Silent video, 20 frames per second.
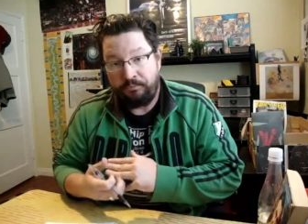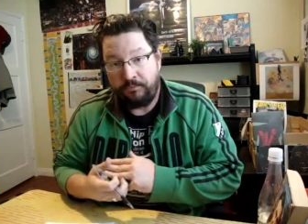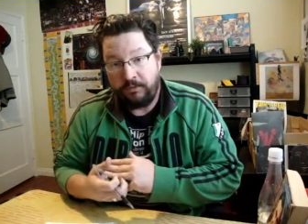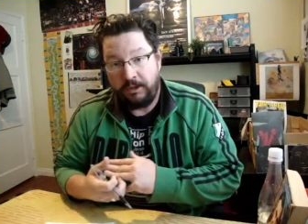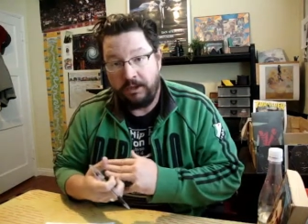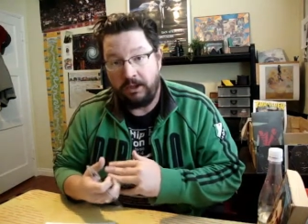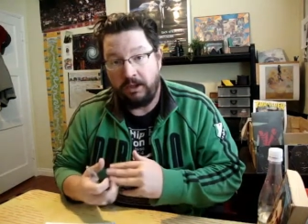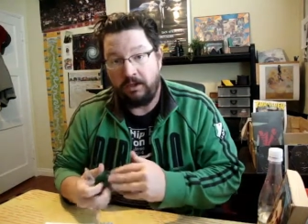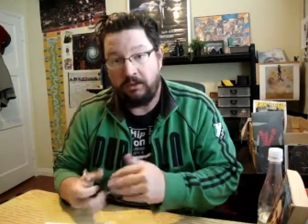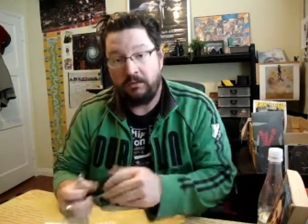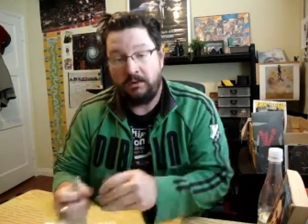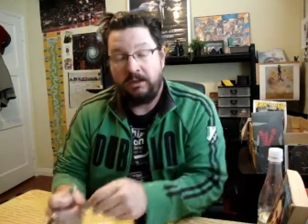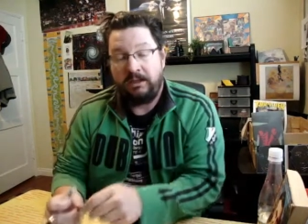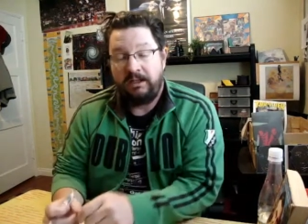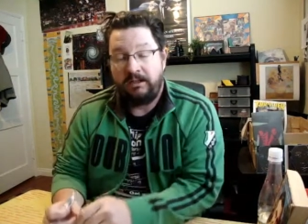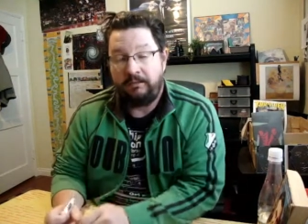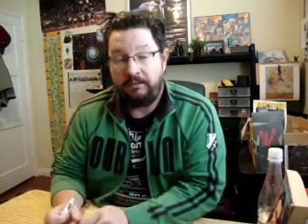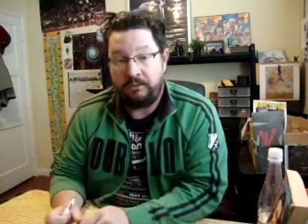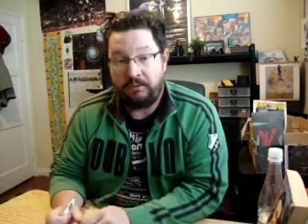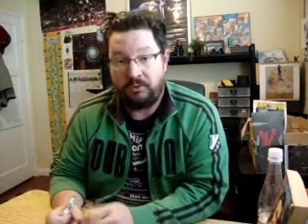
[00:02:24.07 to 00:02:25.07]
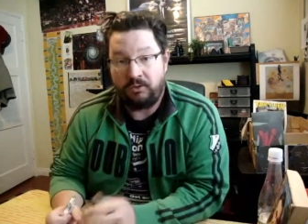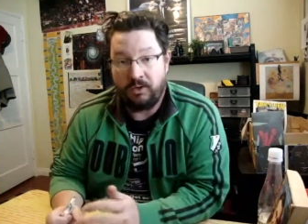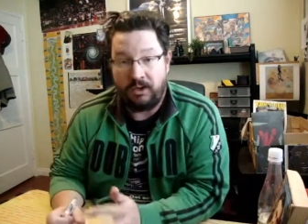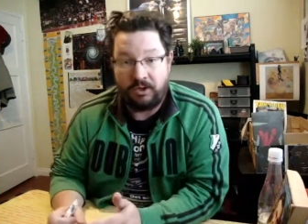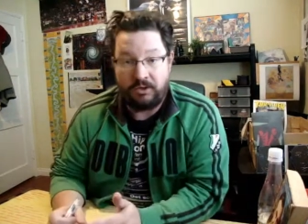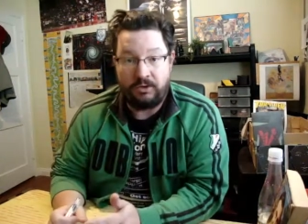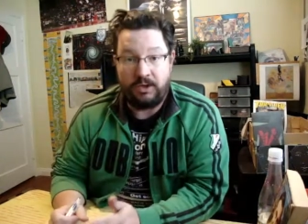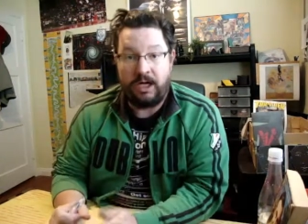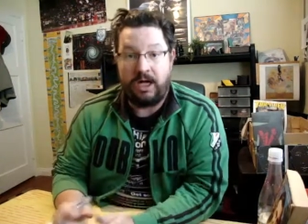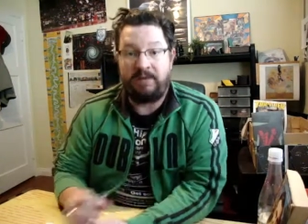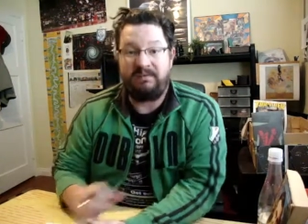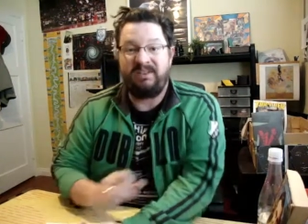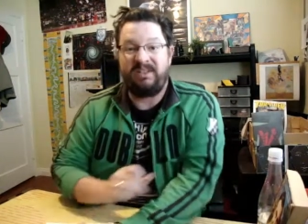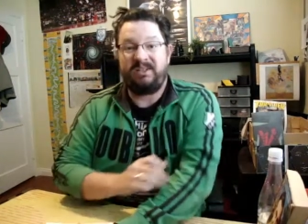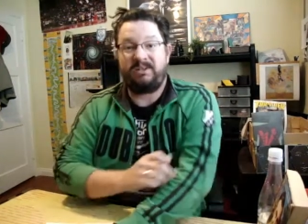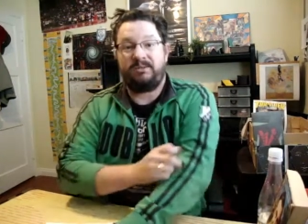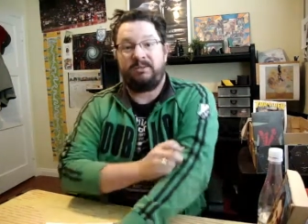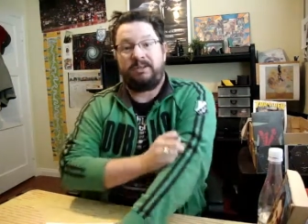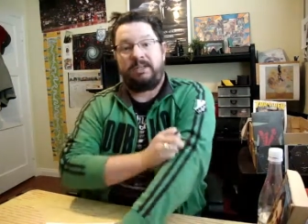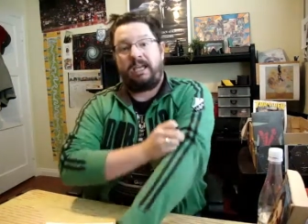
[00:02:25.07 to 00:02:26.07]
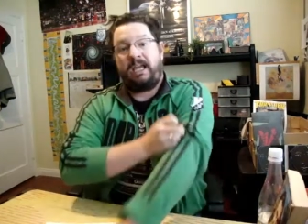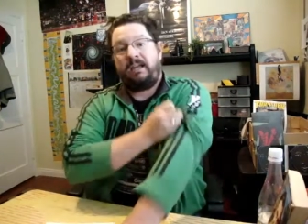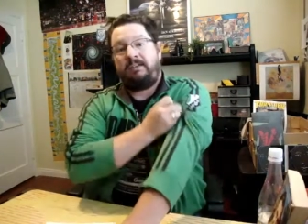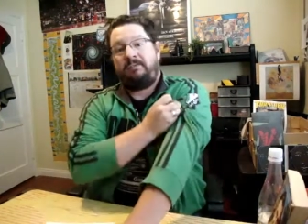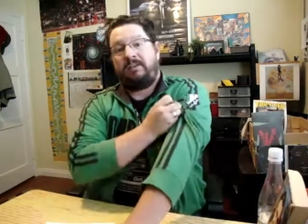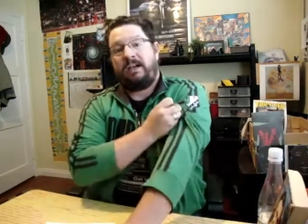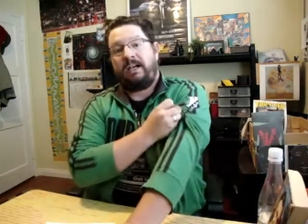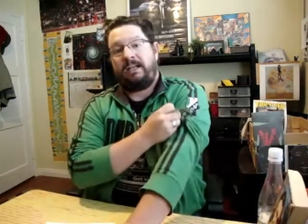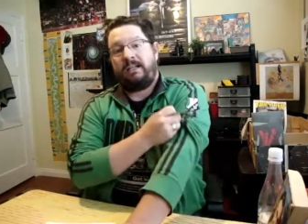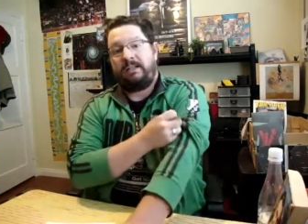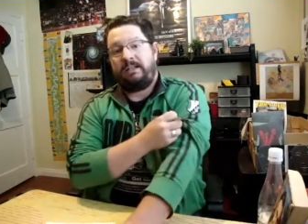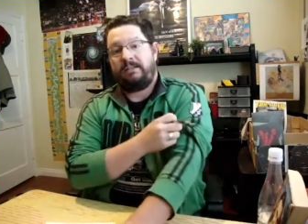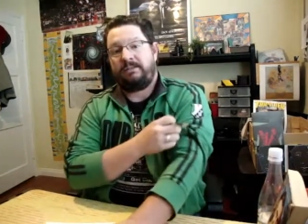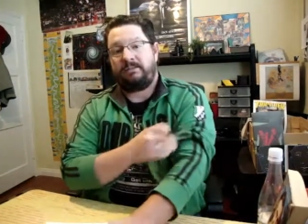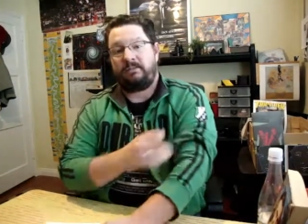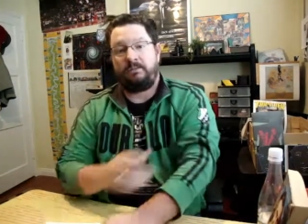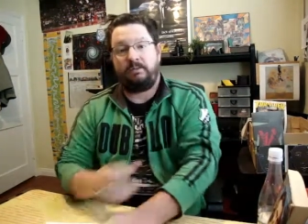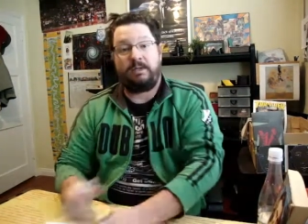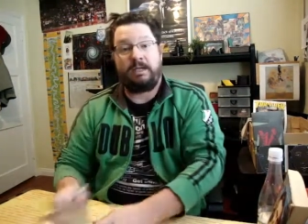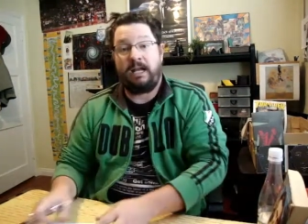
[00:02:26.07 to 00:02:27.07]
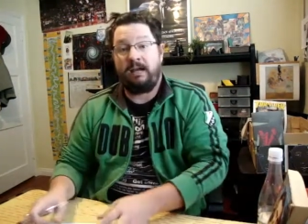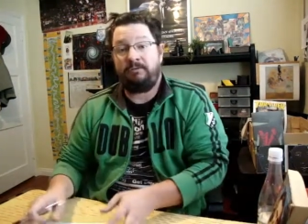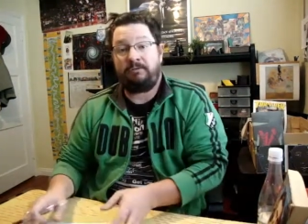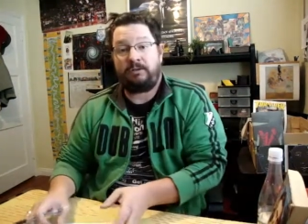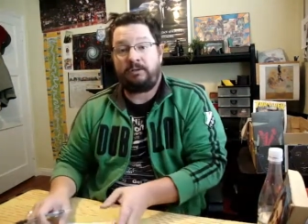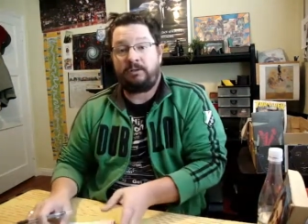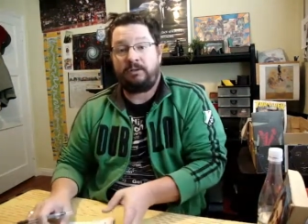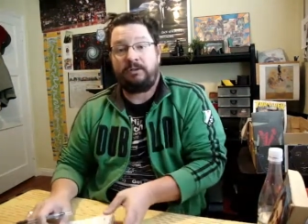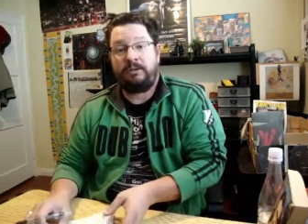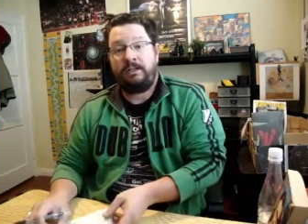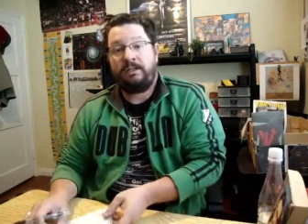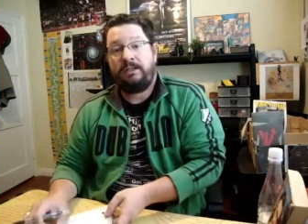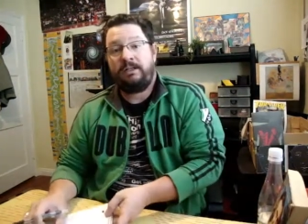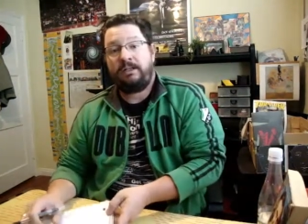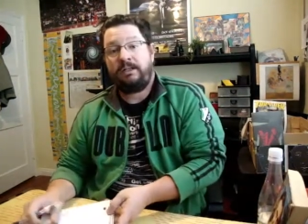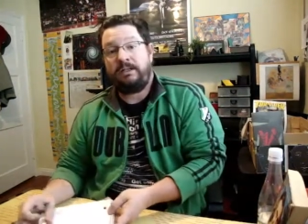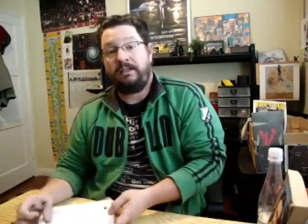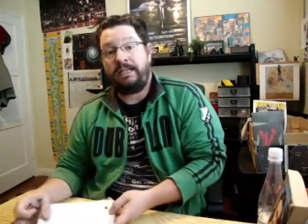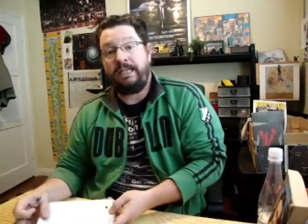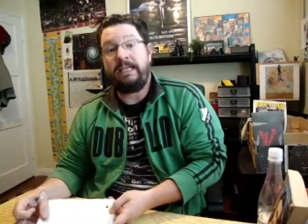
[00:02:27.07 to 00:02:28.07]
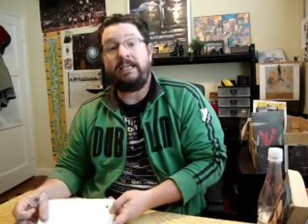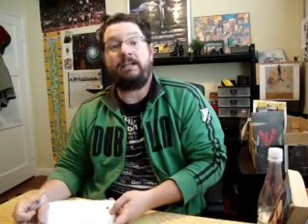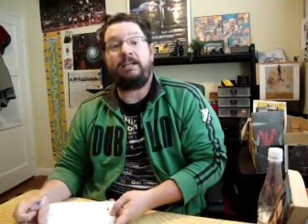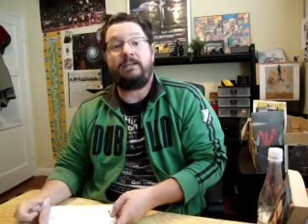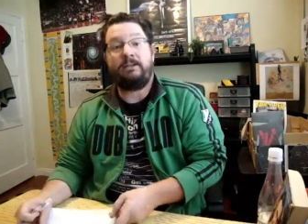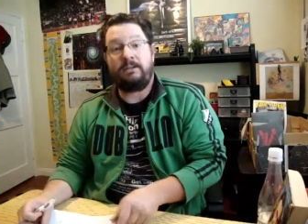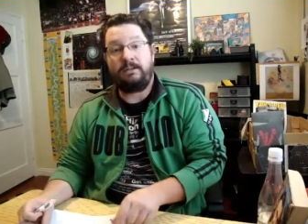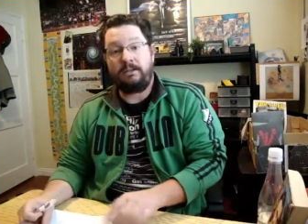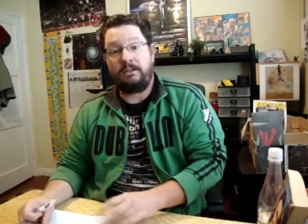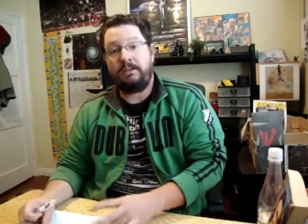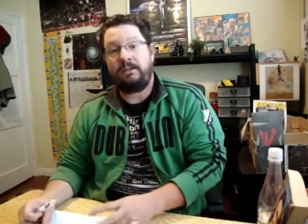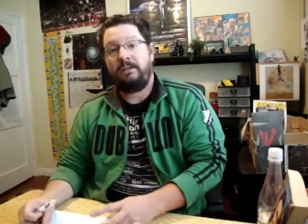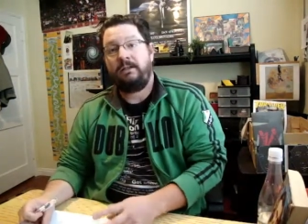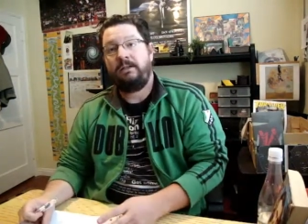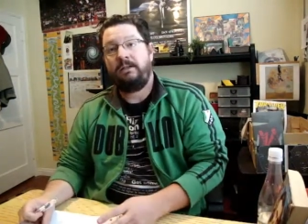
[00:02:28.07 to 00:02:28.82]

If it was drunk driving or gang violence or whatever ill